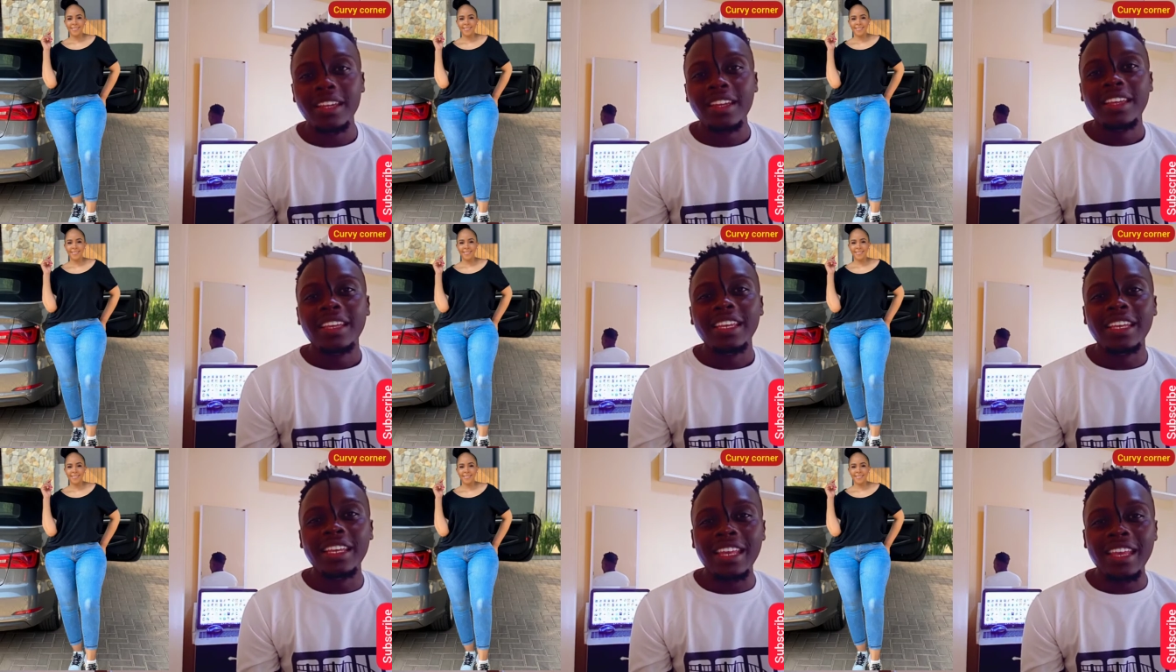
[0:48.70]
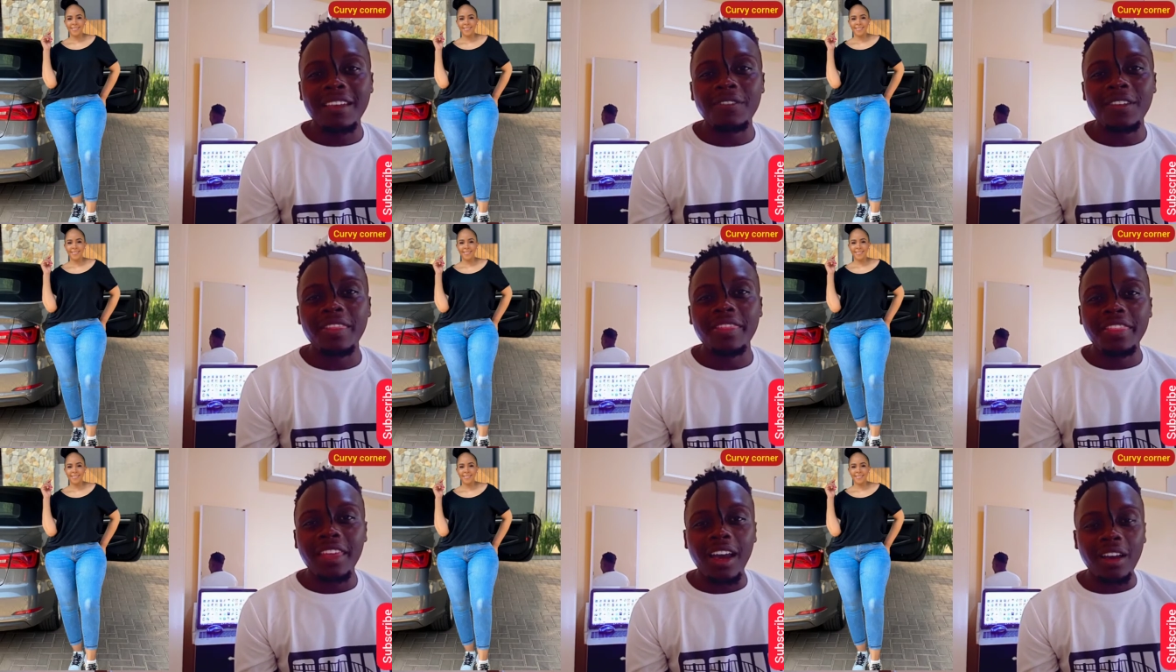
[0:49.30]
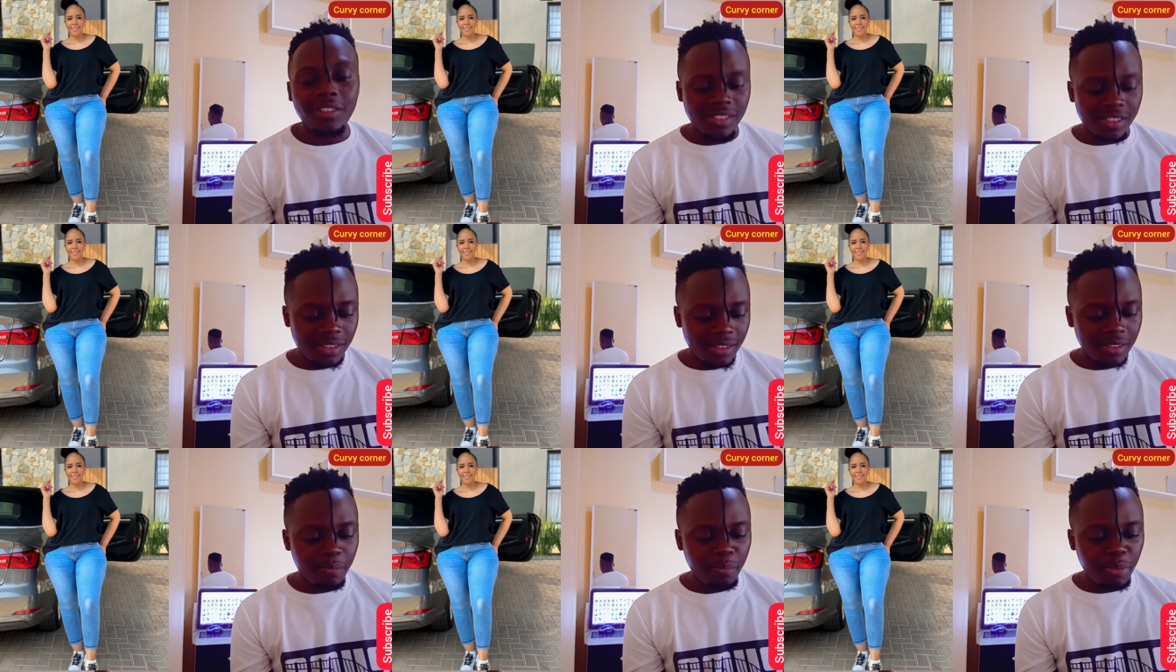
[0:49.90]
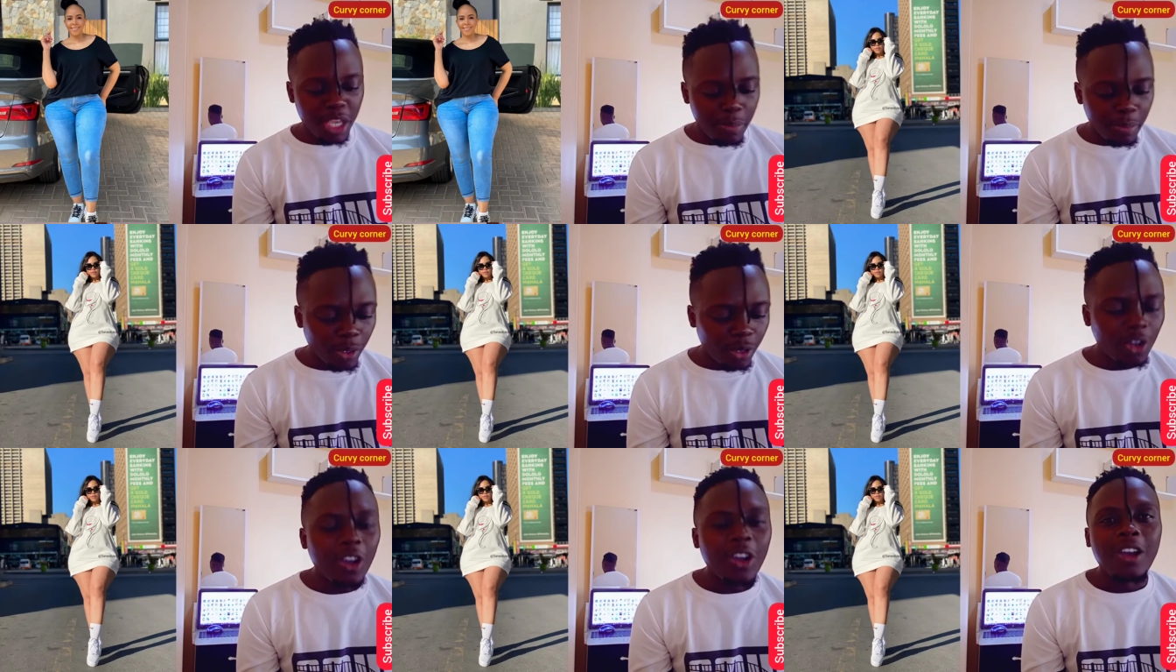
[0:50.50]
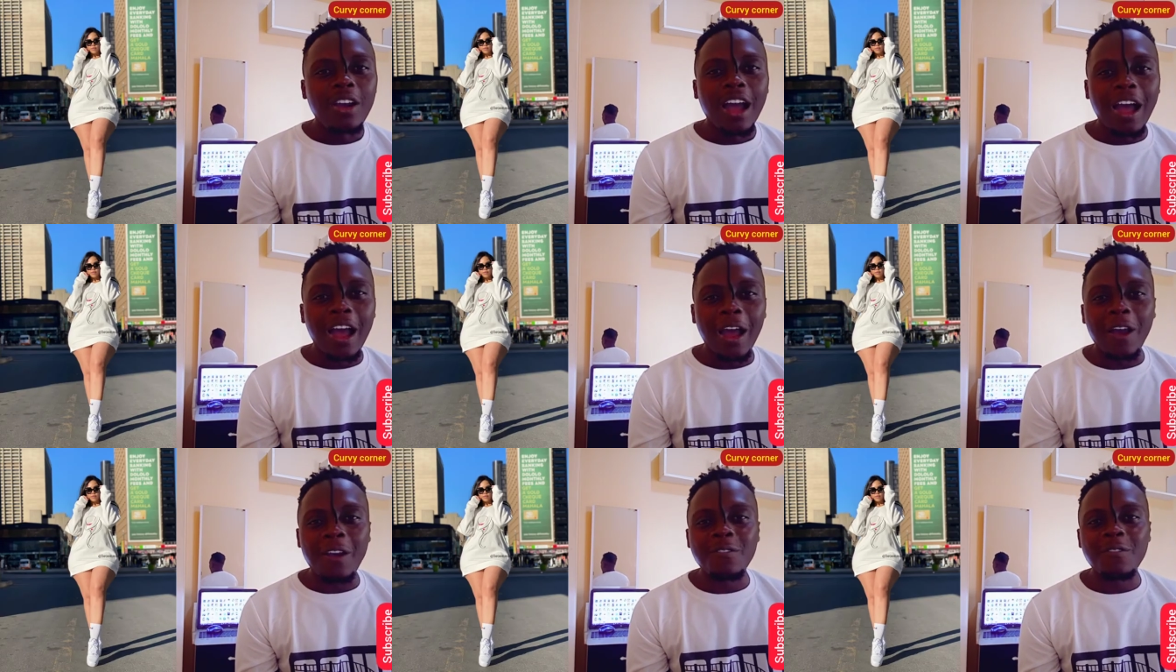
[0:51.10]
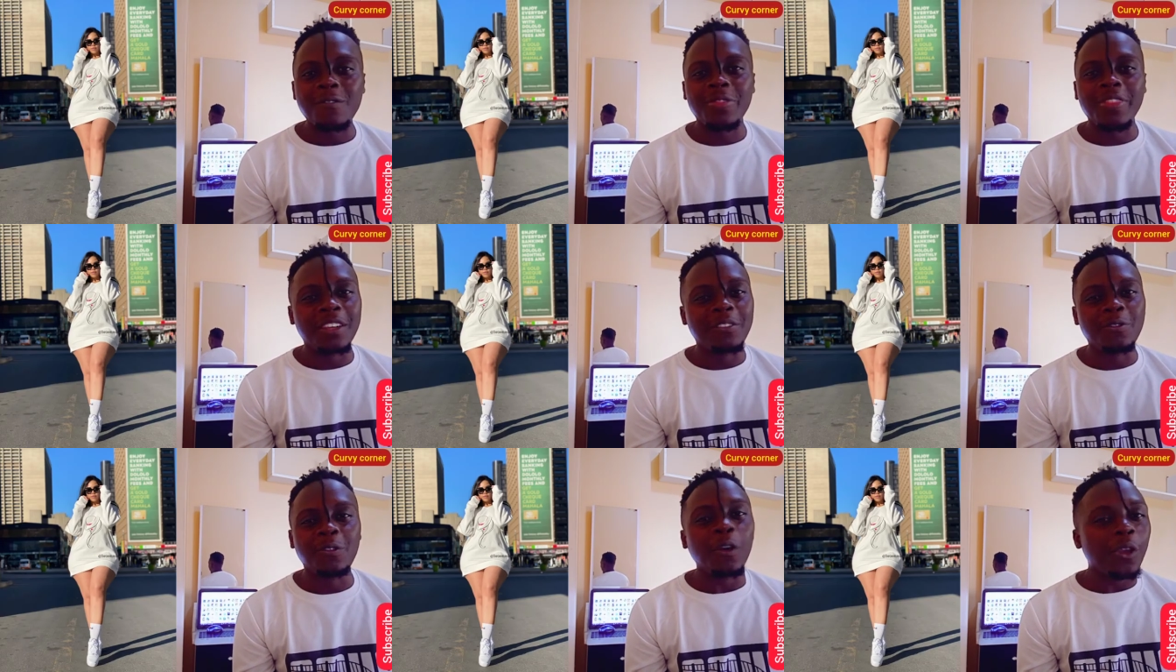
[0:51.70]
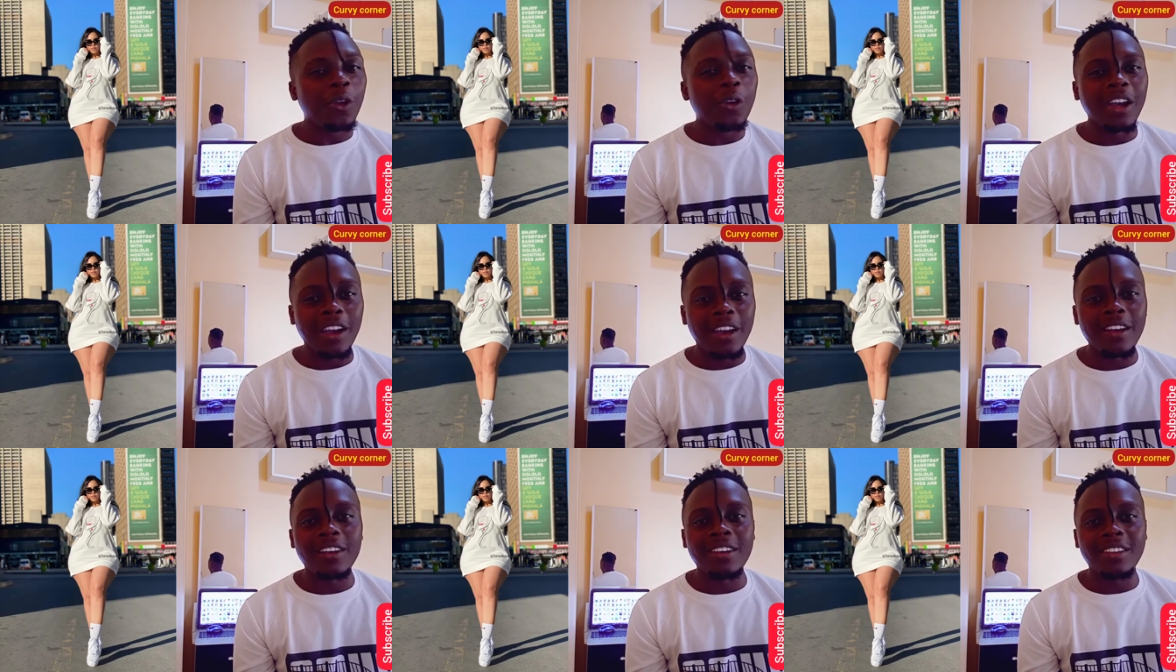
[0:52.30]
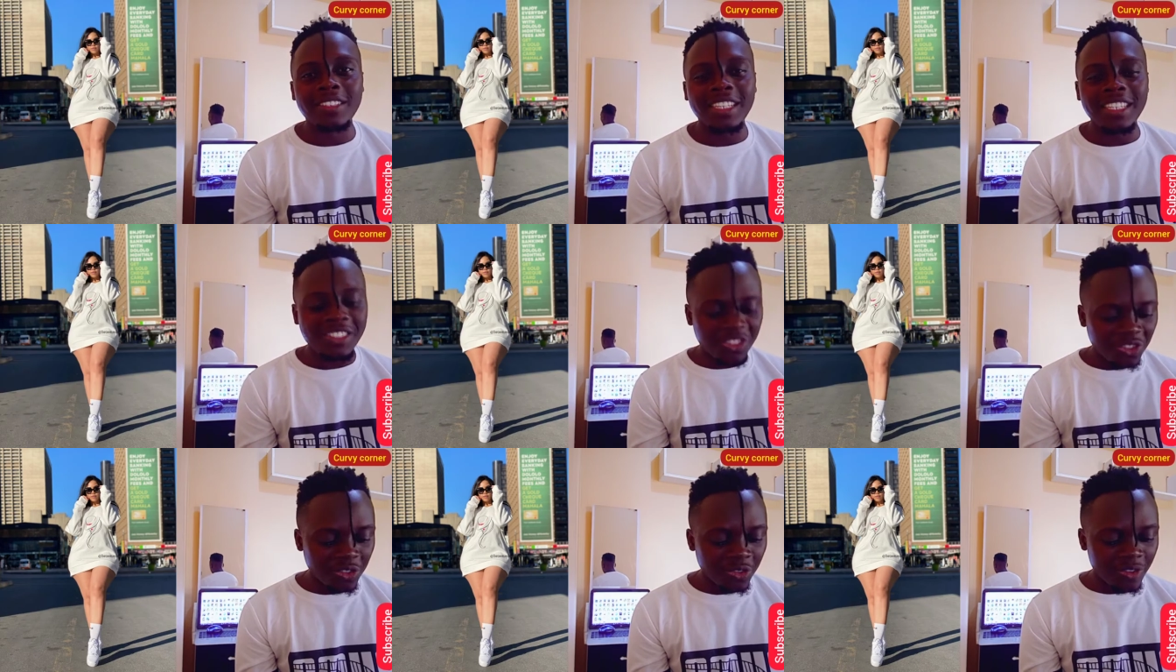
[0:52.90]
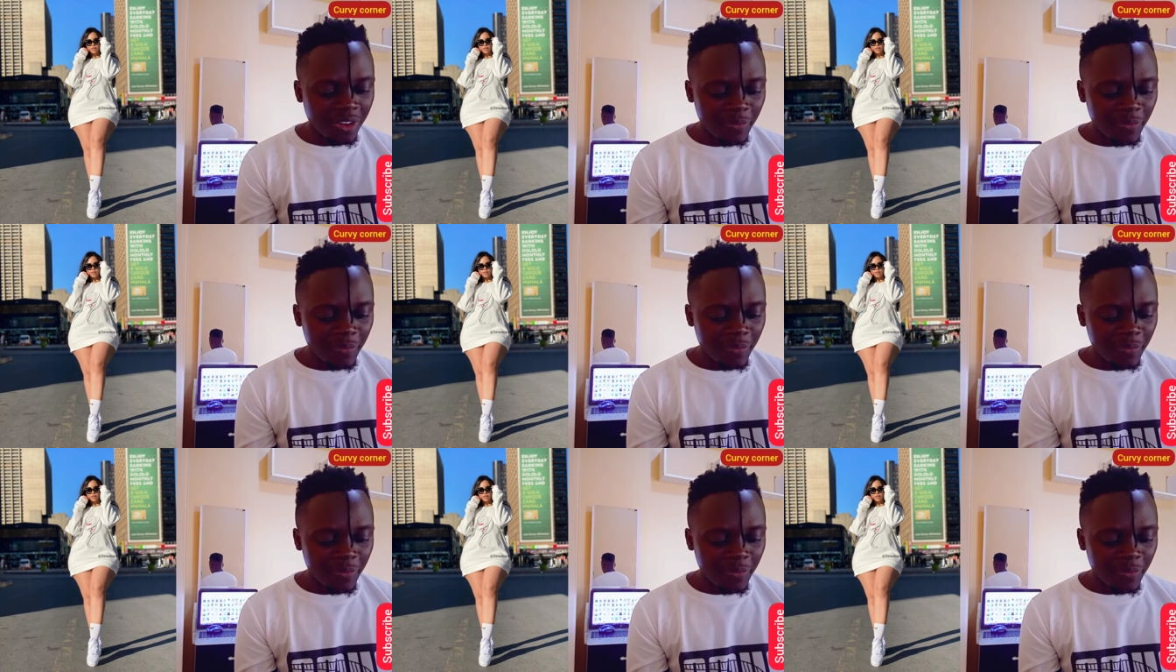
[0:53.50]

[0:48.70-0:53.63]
eleven thousand people uh, that follow her on Instagram.